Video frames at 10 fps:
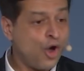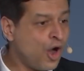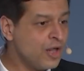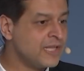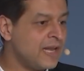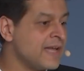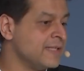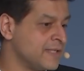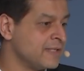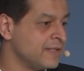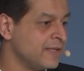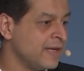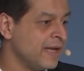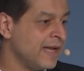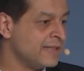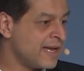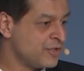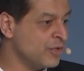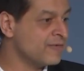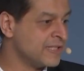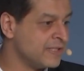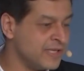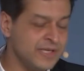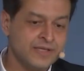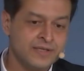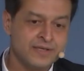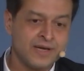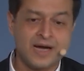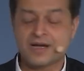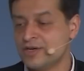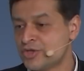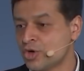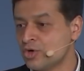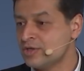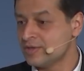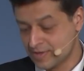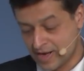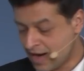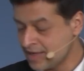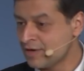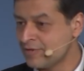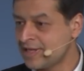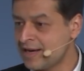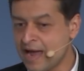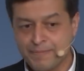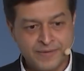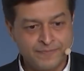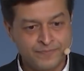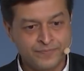All the lights in that university are controlled either with an app